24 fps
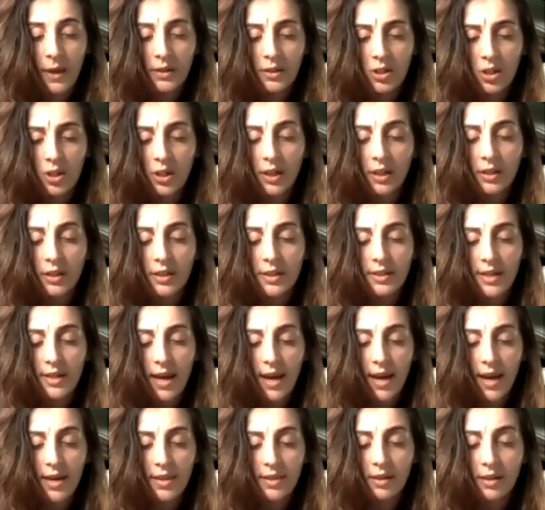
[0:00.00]
During the
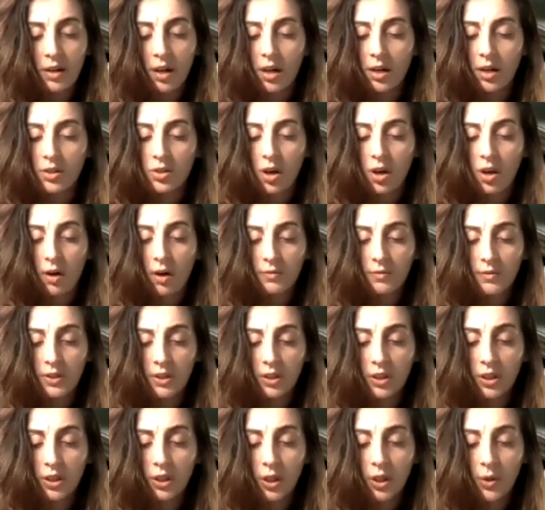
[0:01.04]
day, the guards often
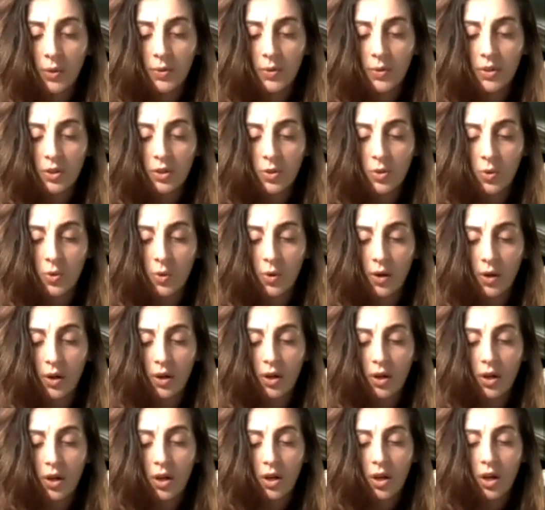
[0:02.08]
close the door
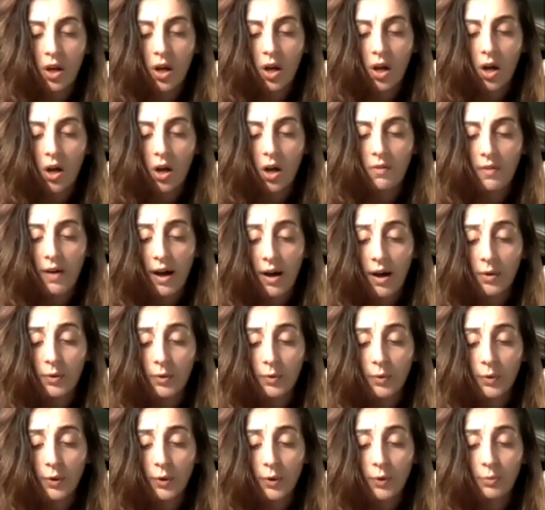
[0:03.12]
of our
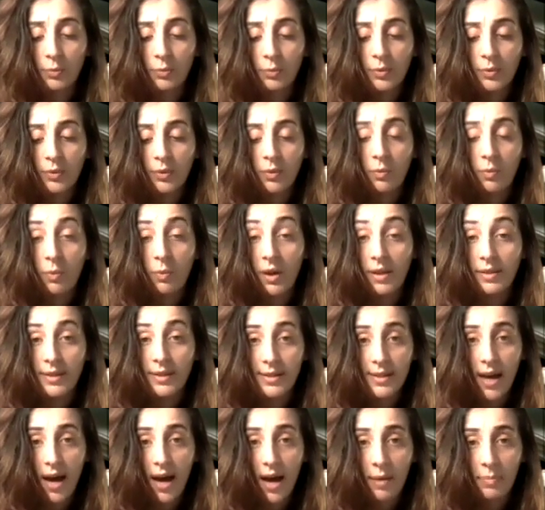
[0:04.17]
room. When
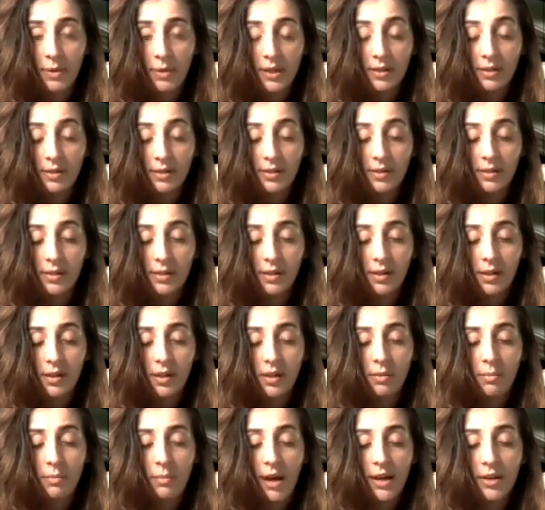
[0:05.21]
this happens,
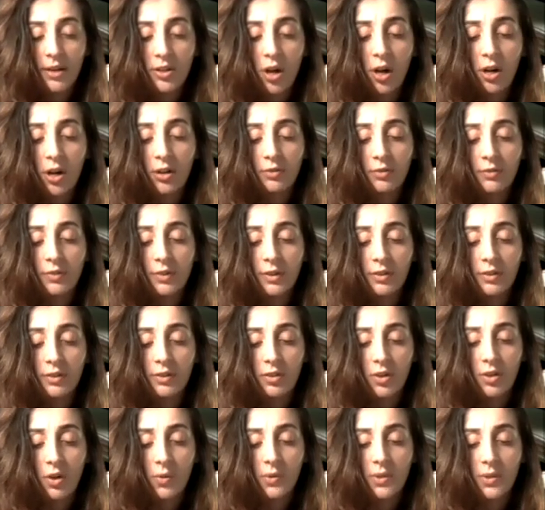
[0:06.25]
my daughter feels
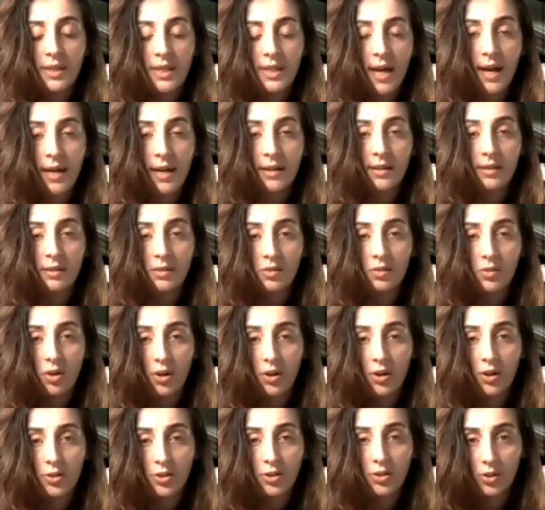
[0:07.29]
so sad and
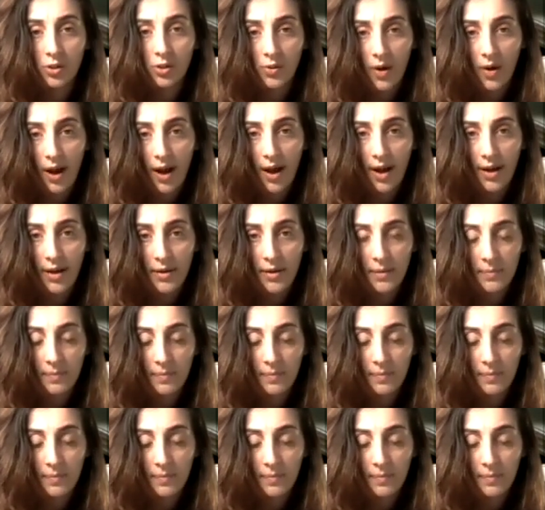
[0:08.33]
starts to cry.